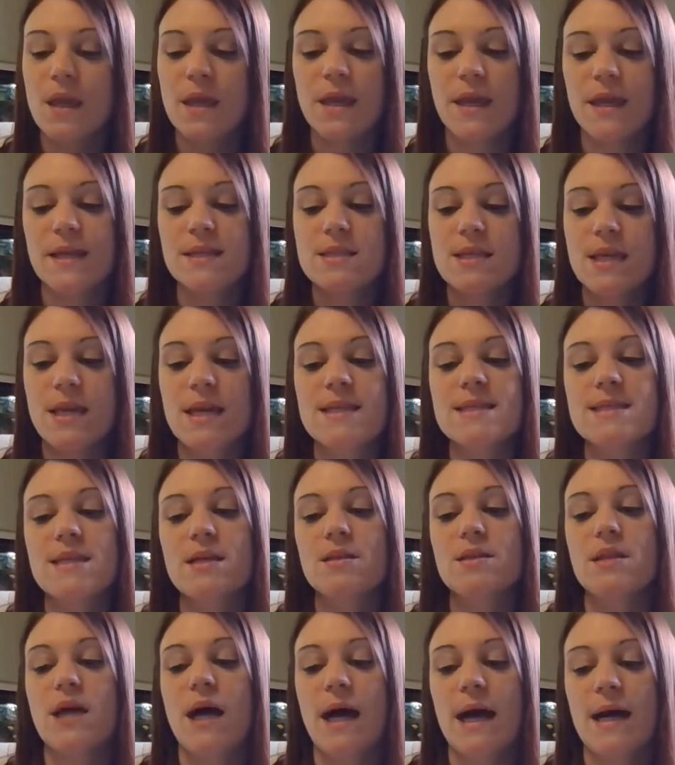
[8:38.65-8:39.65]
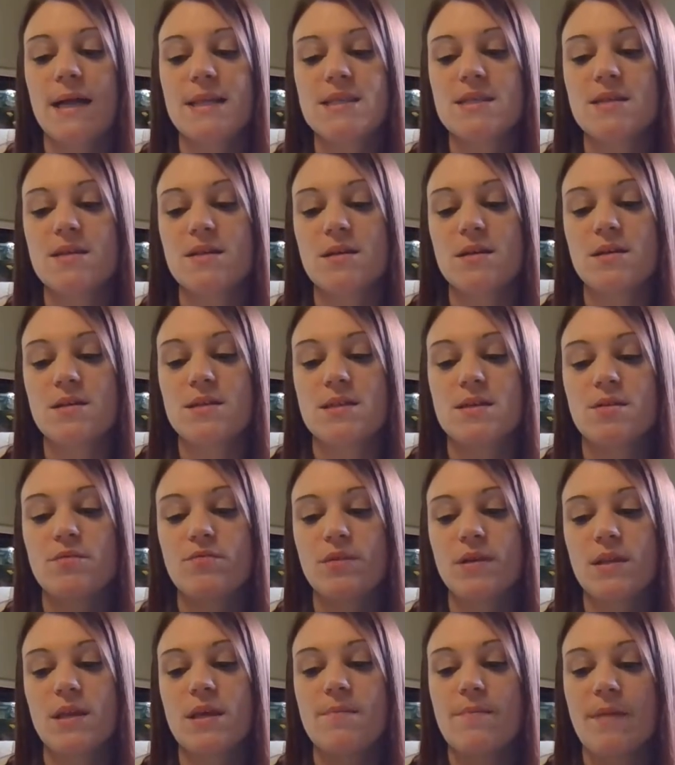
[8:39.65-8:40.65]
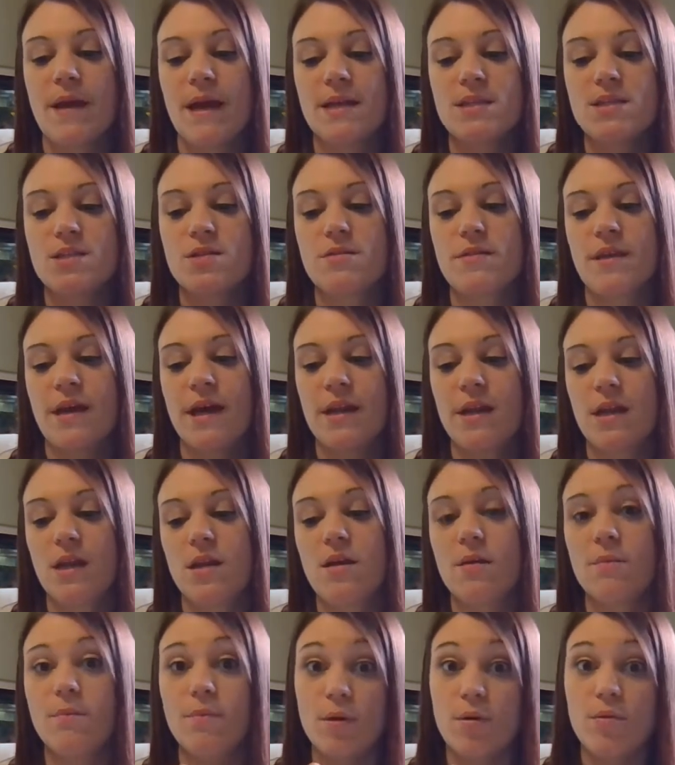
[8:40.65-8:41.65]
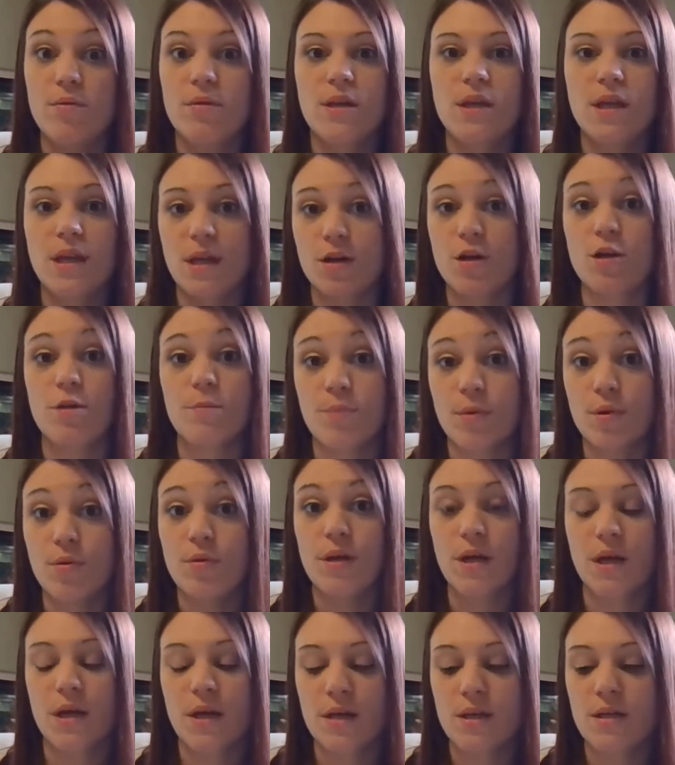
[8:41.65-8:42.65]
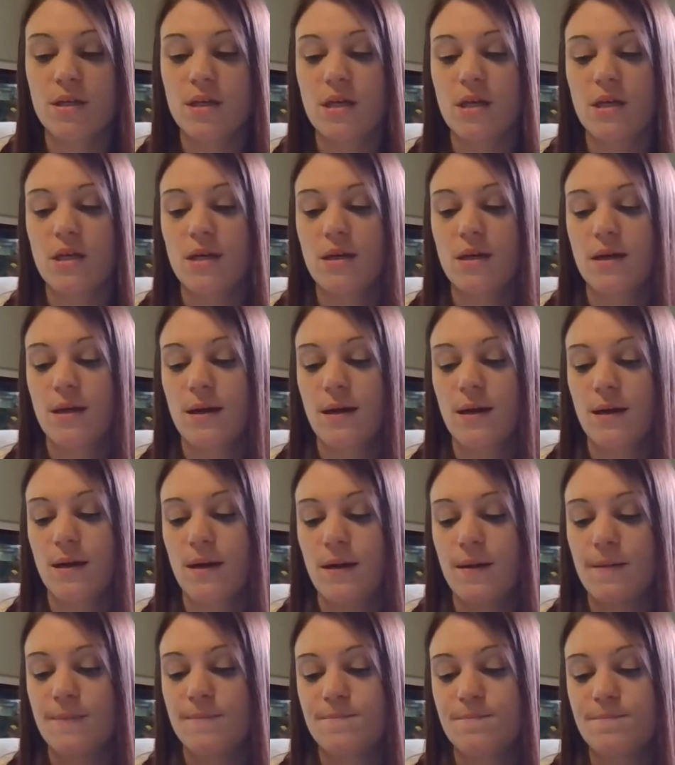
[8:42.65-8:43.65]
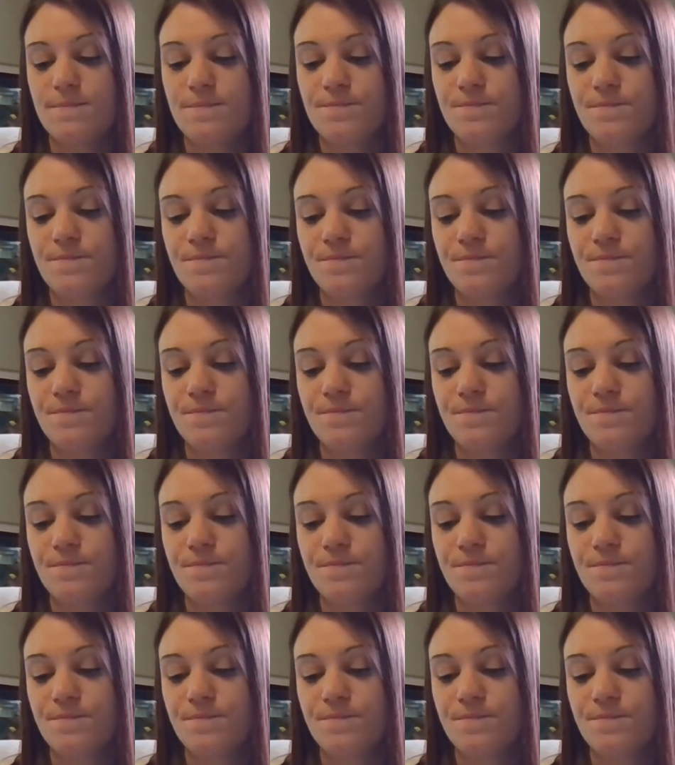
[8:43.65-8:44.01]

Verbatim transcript: It takes a lot to, to really master that inner, inner Buddha. Um,